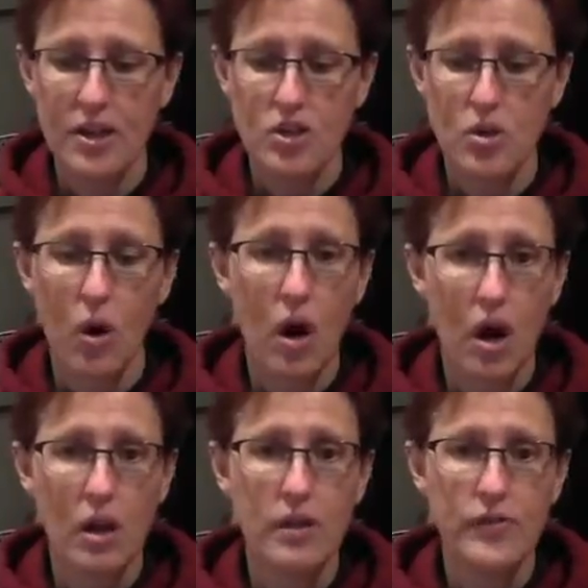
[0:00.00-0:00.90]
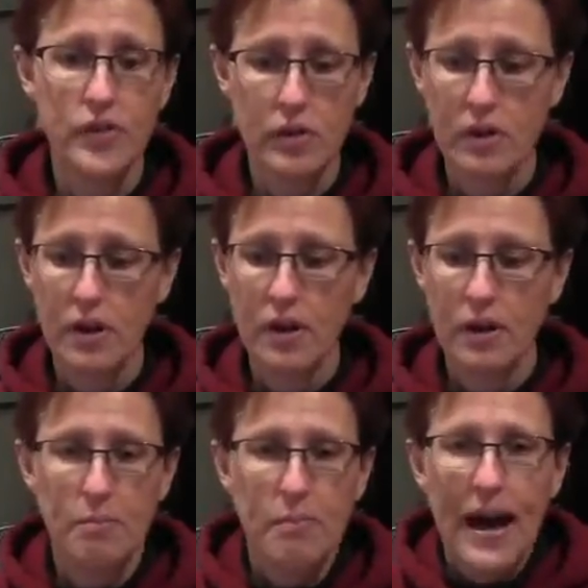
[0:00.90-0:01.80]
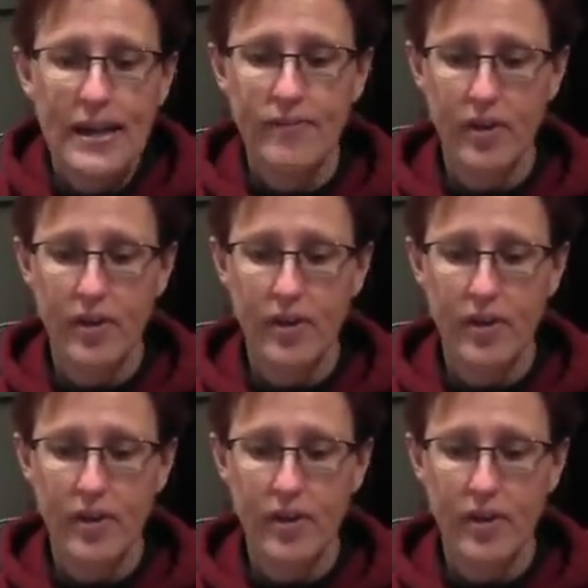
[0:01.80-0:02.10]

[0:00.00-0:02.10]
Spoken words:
So all of your body